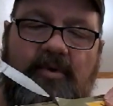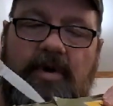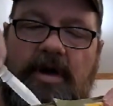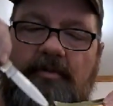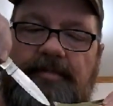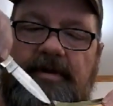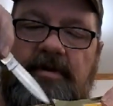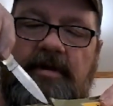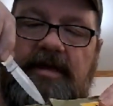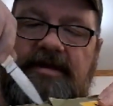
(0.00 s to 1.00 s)
boy
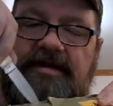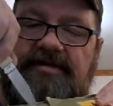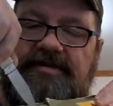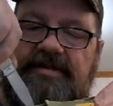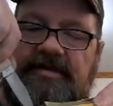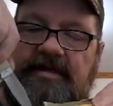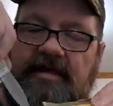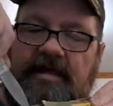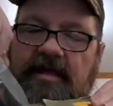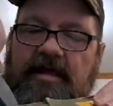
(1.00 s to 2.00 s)
open. Get this.
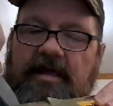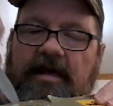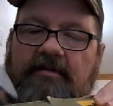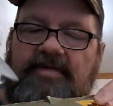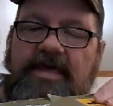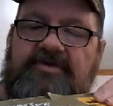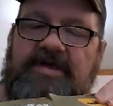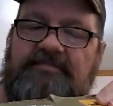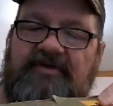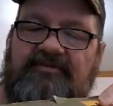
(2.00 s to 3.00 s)
I mean, they
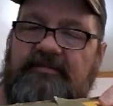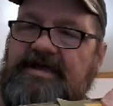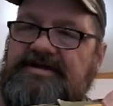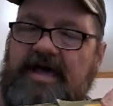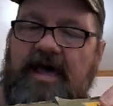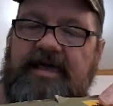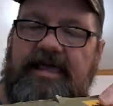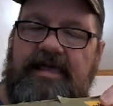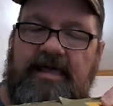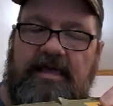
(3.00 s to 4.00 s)
shipped it from
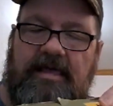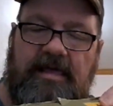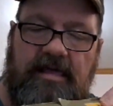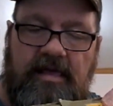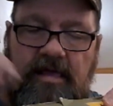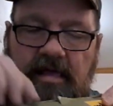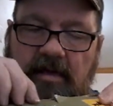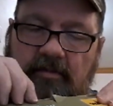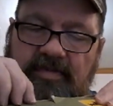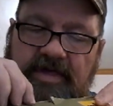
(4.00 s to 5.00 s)
Kentucky
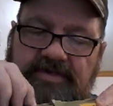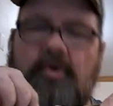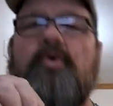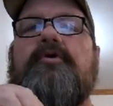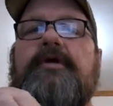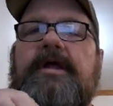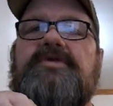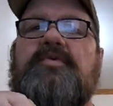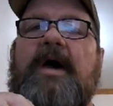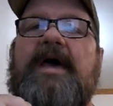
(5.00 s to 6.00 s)
with this 1/4
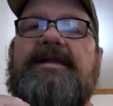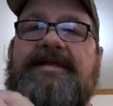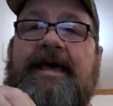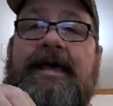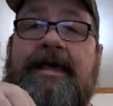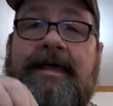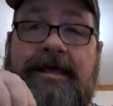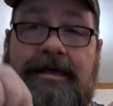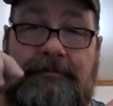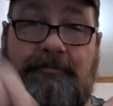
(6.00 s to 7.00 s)
inch wide
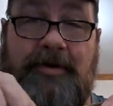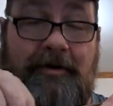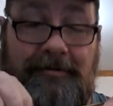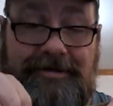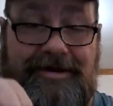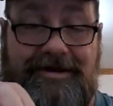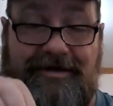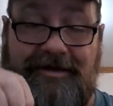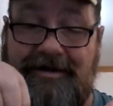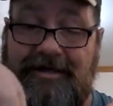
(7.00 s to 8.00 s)
tape holding it
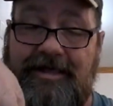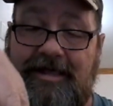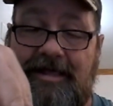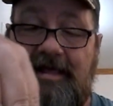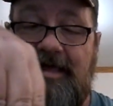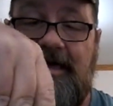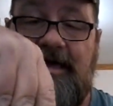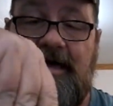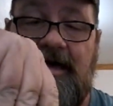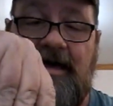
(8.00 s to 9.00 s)
on.
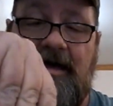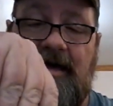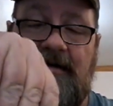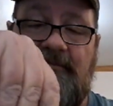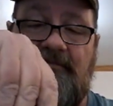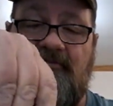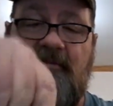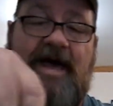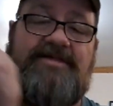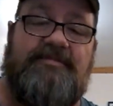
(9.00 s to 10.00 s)

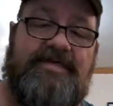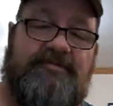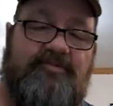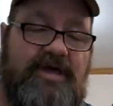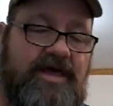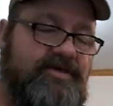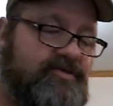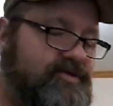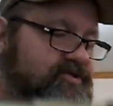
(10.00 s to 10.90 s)
Reminds me of when I used to